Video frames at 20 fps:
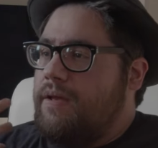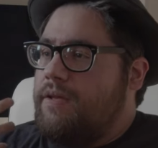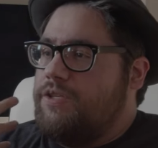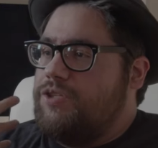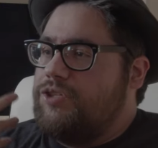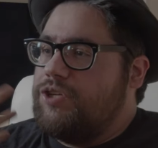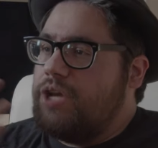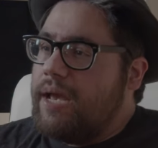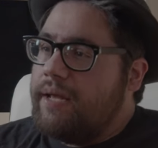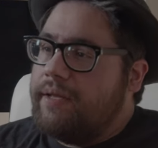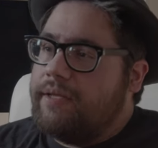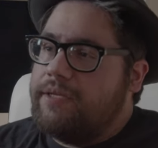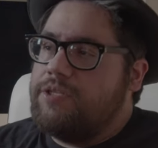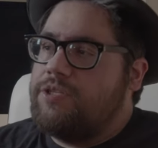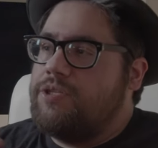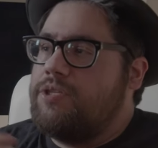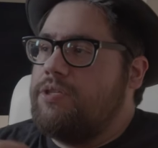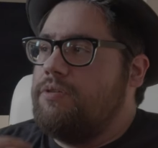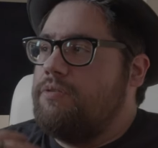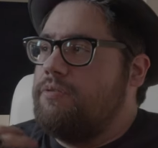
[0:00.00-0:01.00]

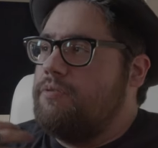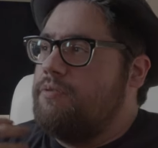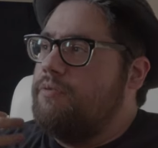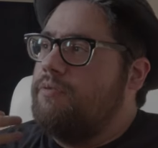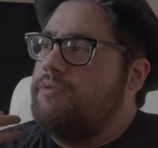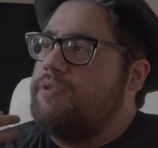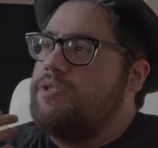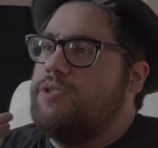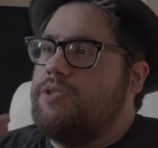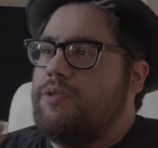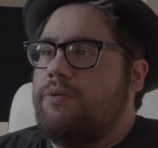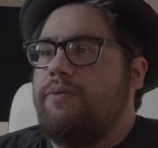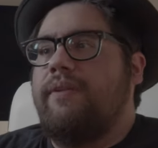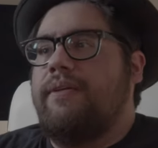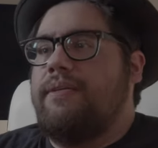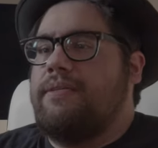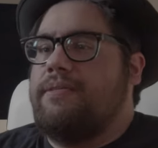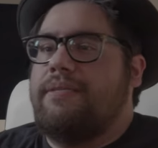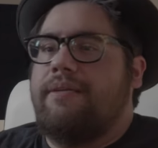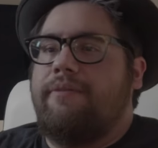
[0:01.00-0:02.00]
challenge you to do
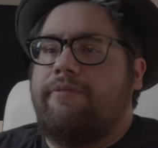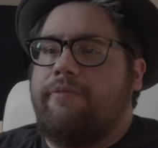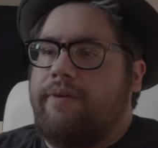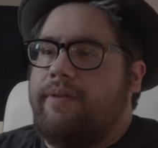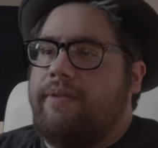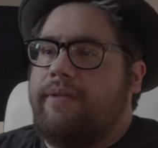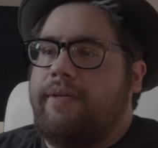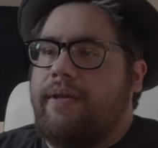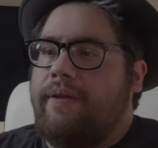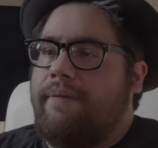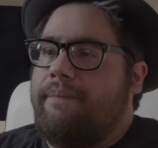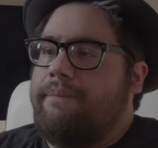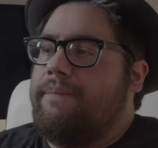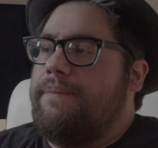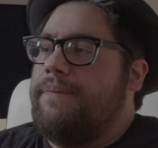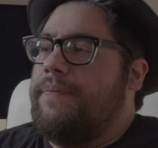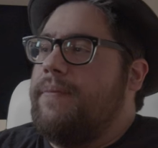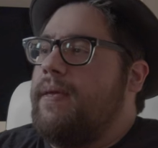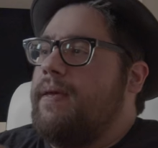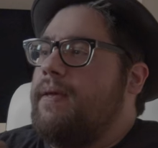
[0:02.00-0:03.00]
things differently.
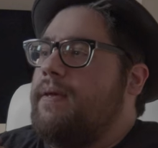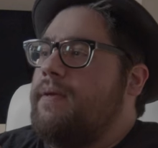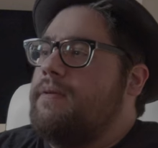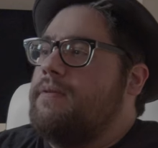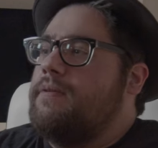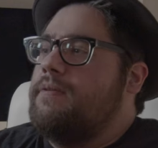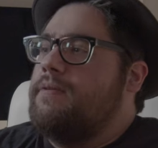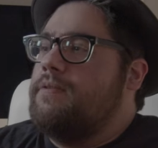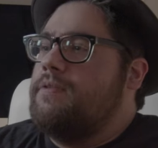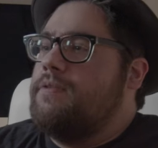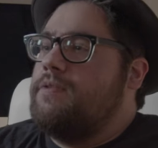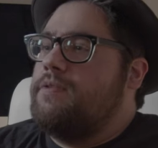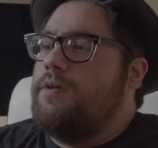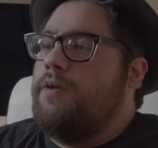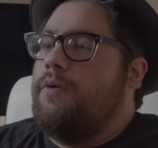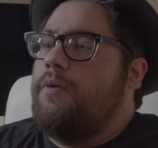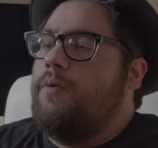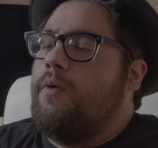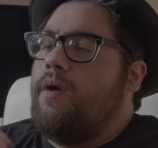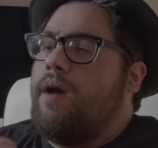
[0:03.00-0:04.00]

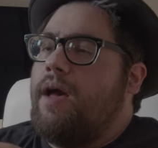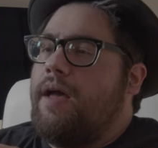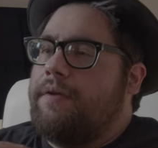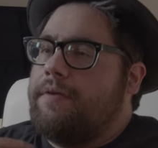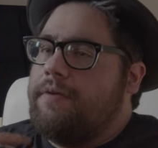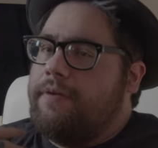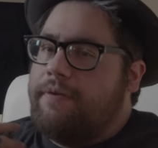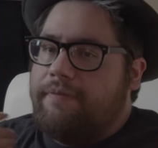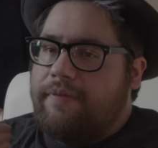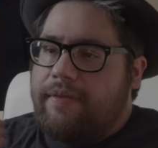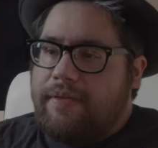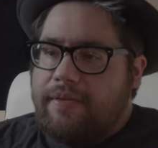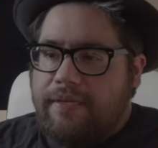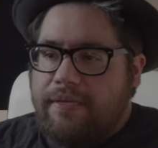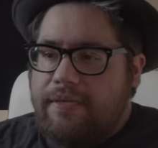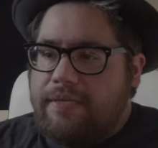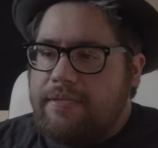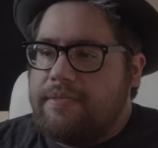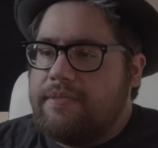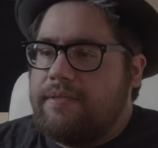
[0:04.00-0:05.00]
So I could have
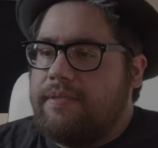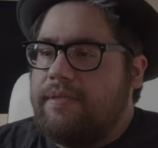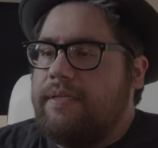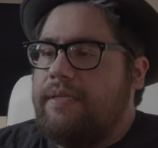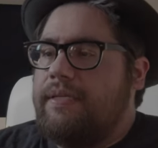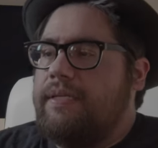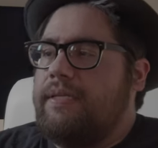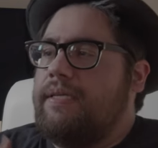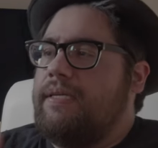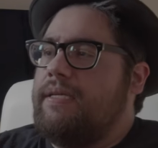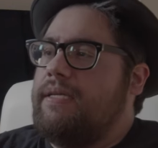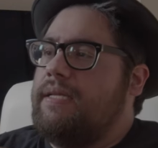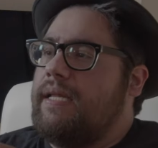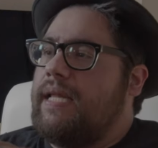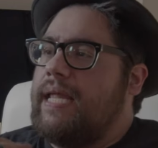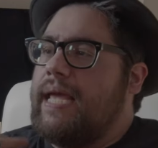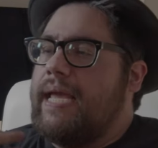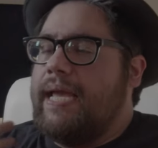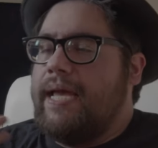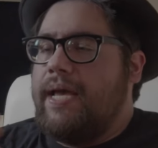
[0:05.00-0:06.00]
easily
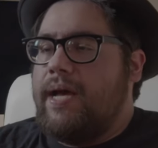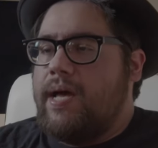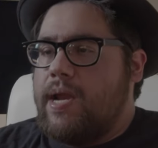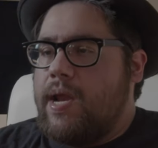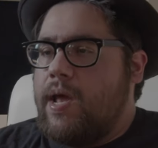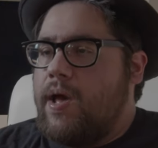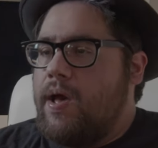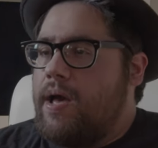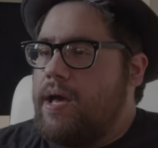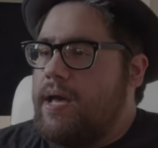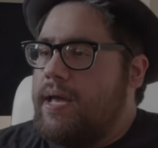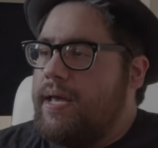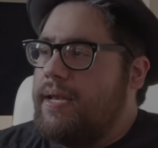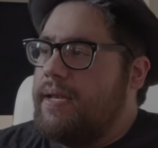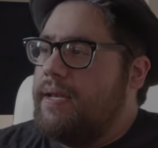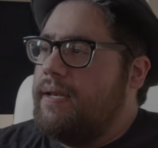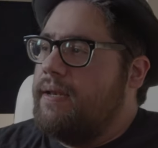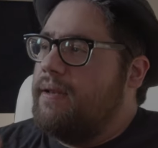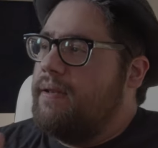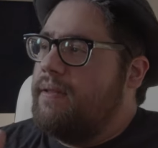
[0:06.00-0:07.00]
like gone
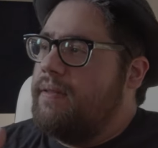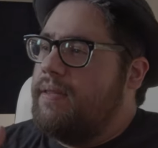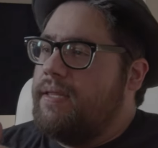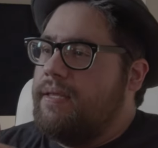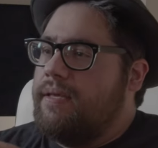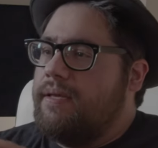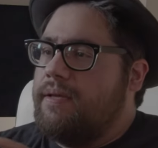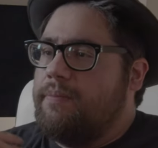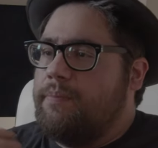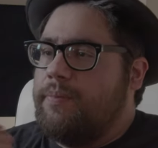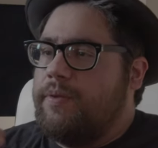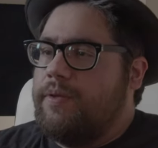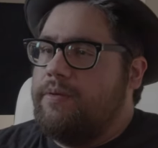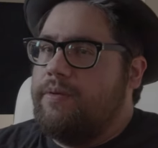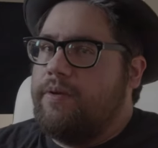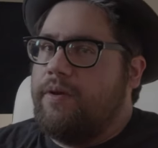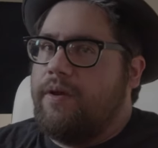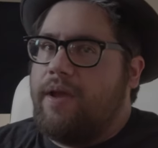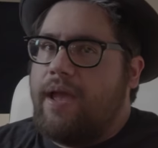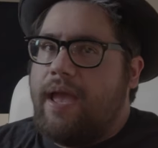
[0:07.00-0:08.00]
on the
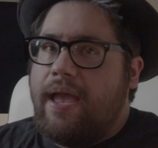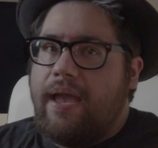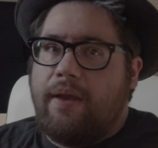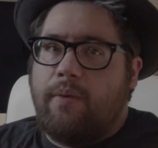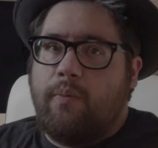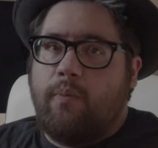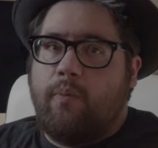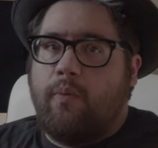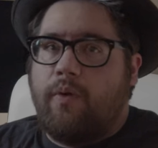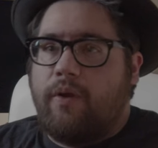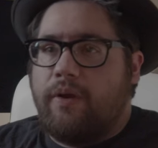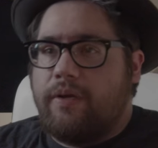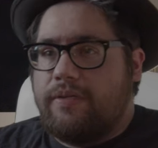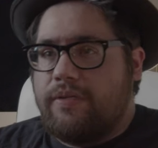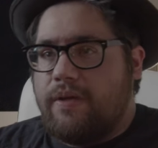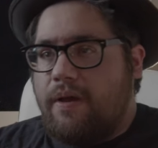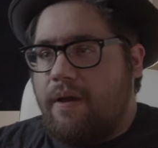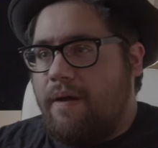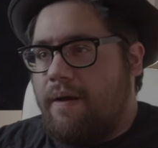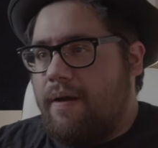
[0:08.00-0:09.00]
computer and
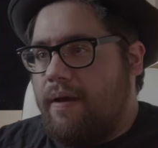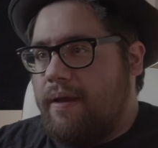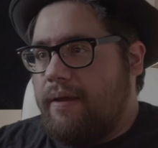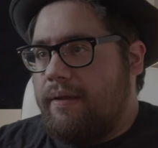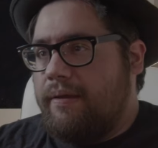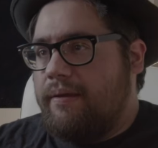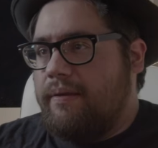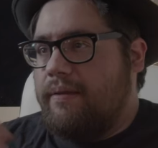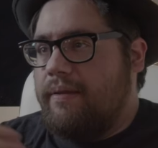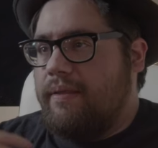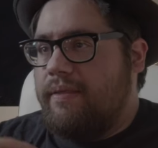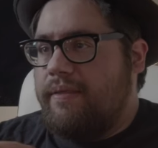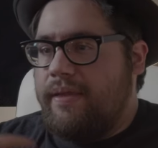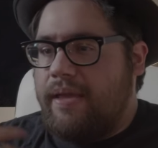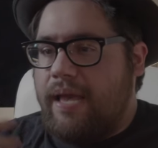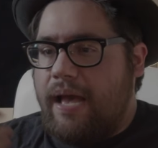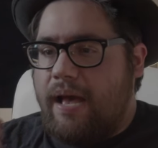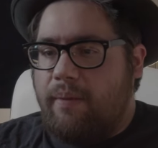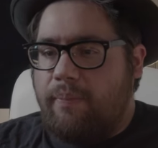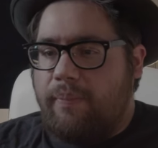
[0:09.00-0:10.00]
worked on
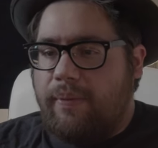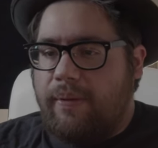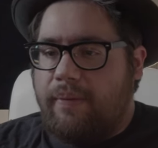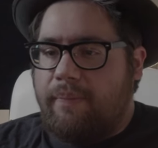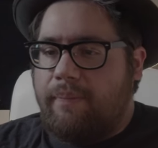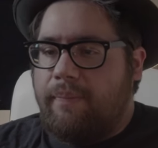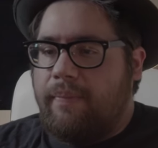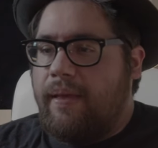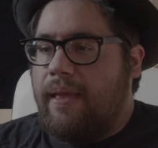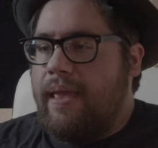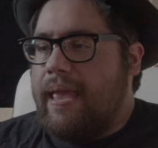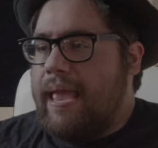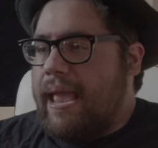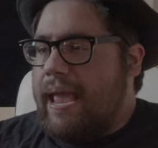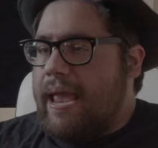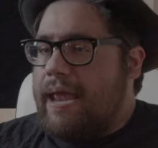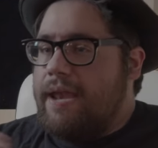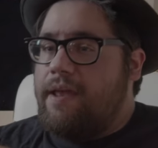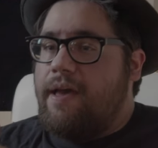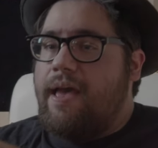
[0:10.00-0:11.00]
the album
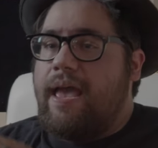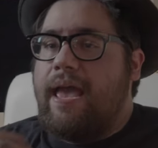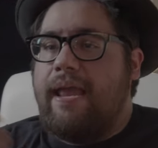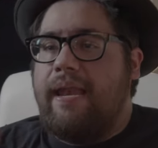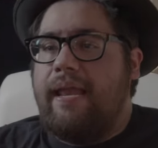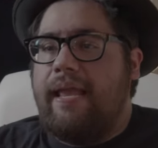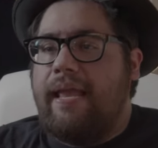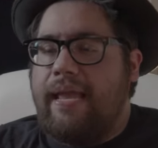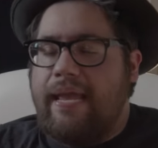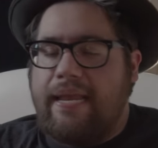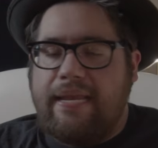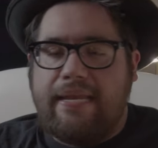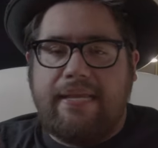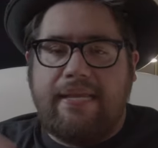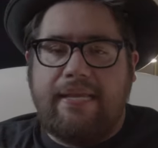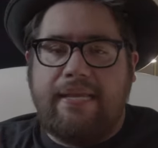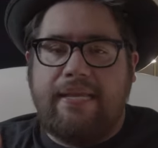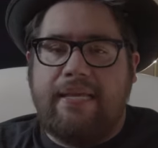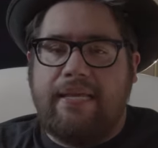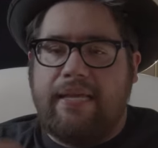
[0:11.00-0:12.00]
and not had
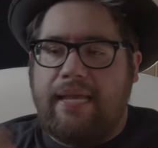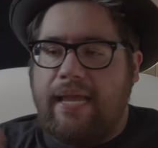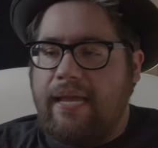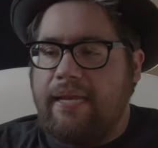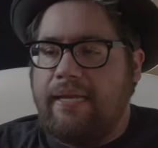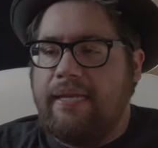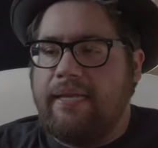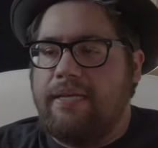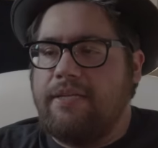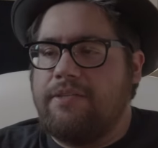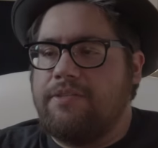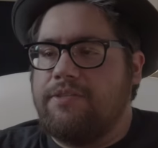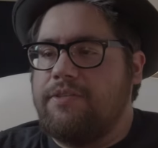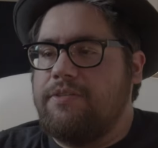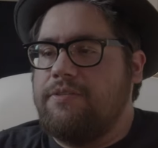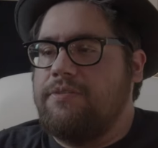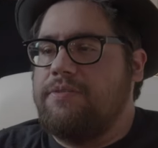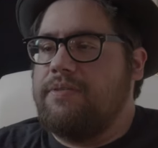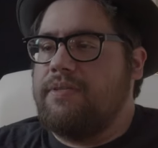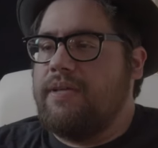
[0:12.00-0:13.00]
any any
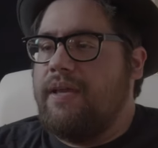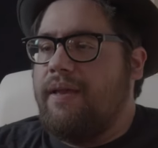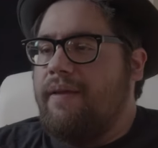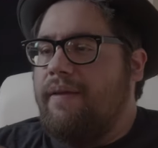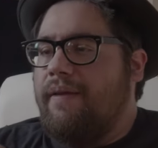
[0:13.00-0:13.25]
issues